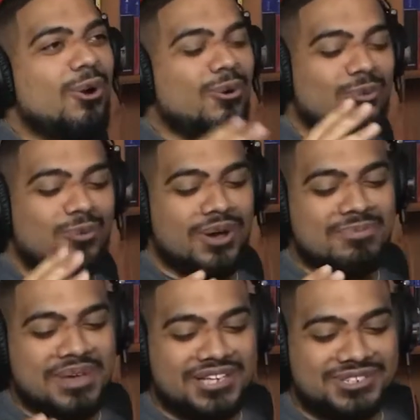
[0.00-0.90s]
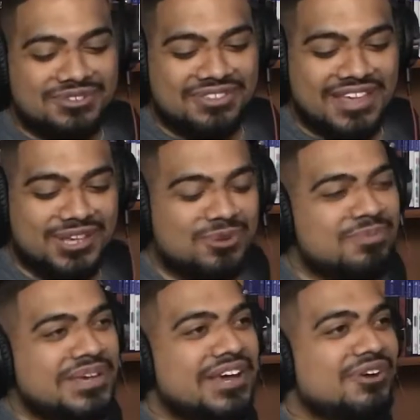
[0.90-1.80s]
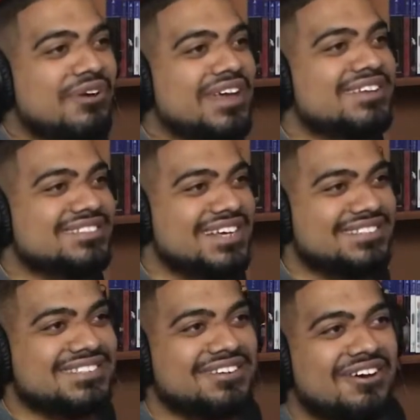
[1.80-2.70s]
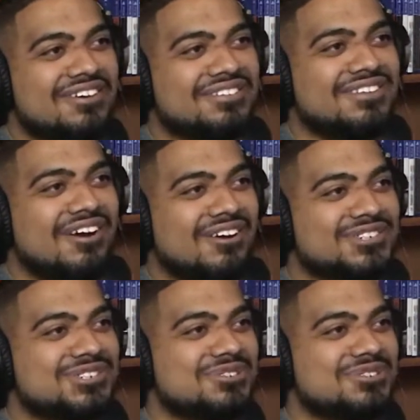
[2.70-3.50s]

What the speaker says: what makes you think you'll be a great contestant on our show